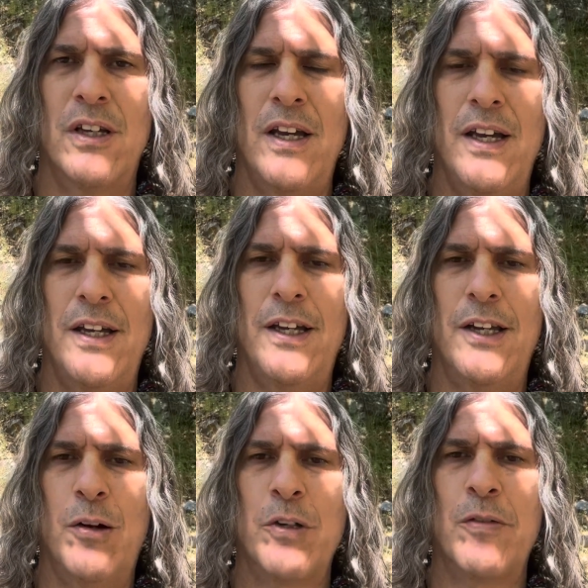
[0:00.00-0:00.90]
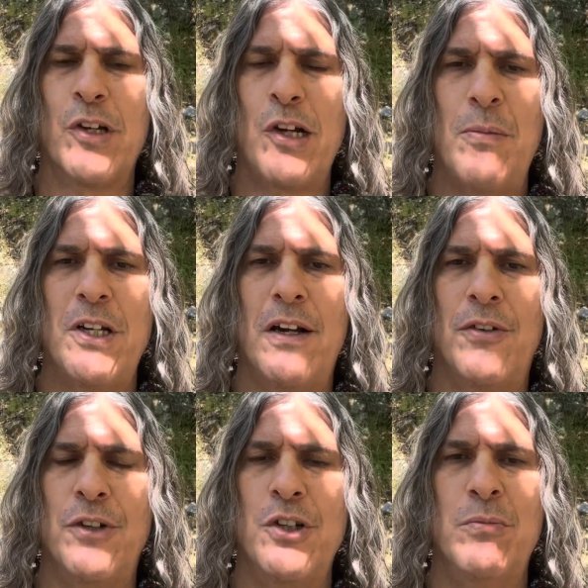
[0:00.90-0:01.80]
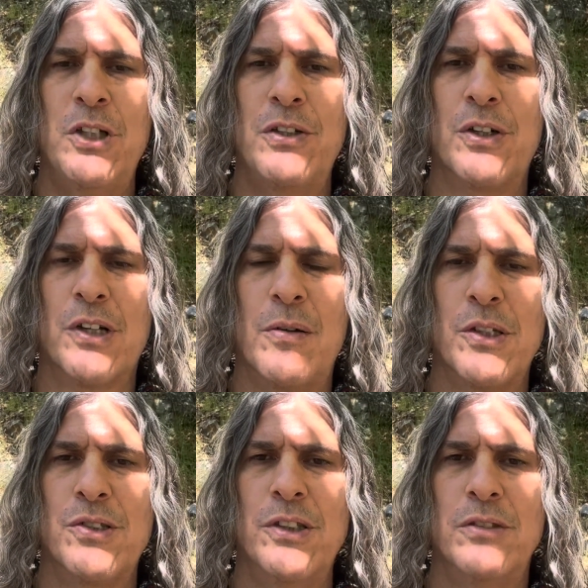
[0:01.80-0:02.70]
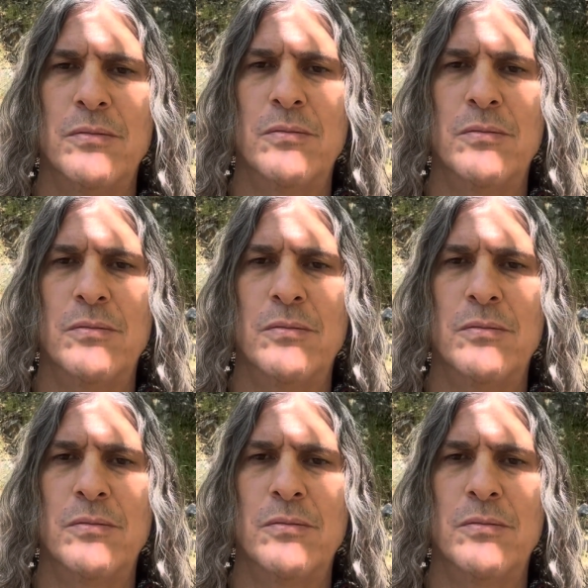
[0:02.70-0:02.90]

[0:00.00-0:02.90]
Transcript: And I'll be giving an update on the new moon here coming soon.